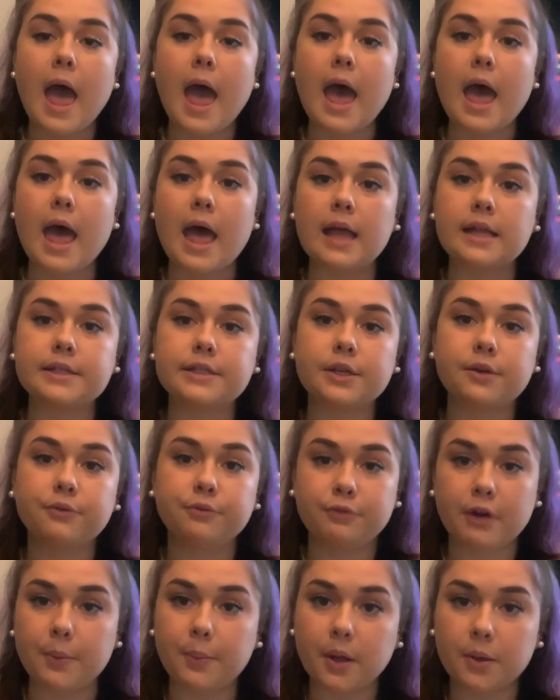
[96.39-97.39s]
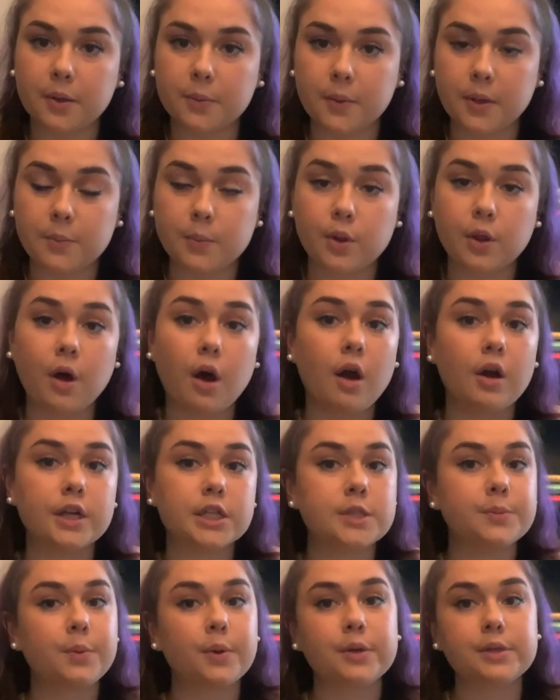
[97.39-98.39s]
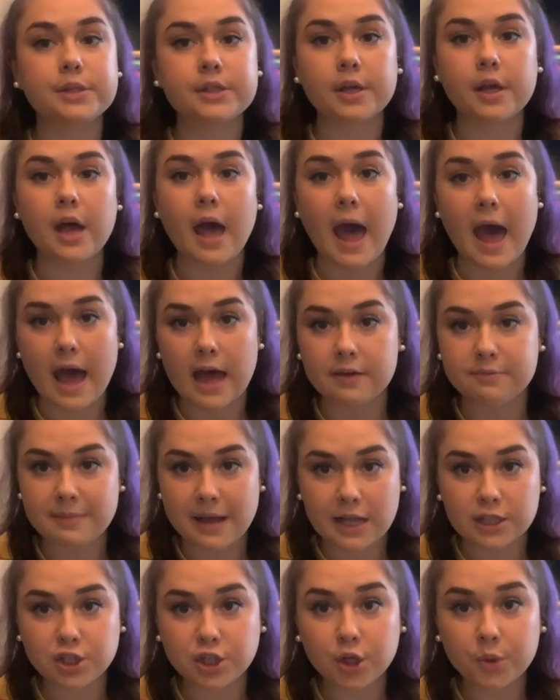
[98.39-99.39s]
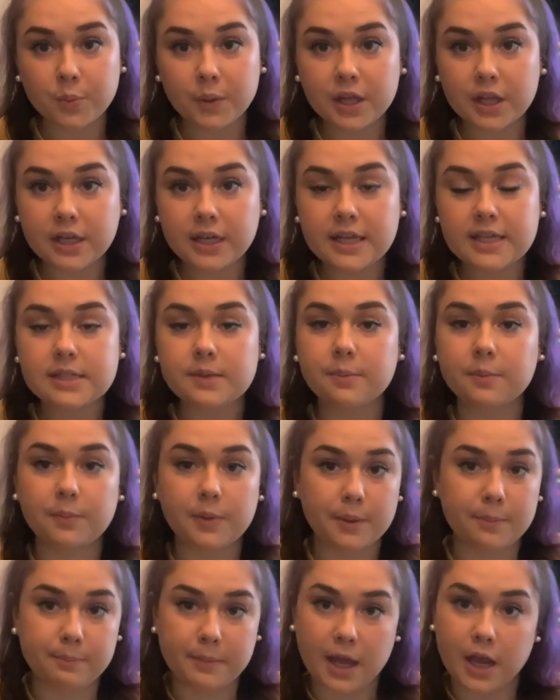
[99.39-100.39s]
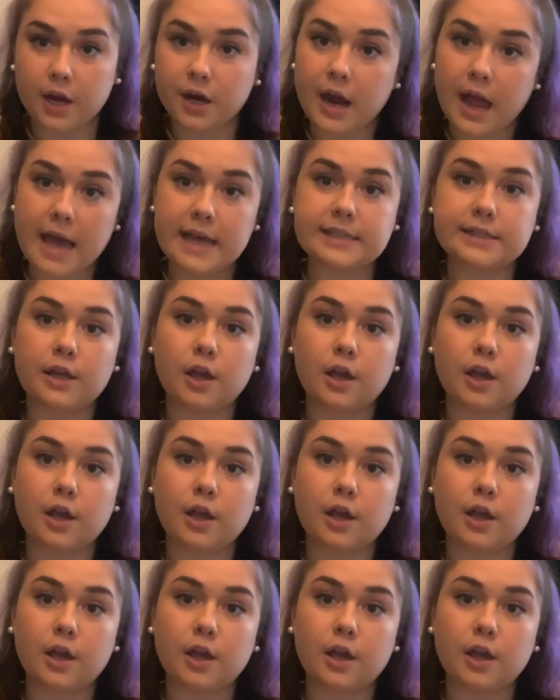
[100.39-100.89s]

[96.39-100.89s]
and red-blooded people aren't supposed to have magical abilities, but Mare, as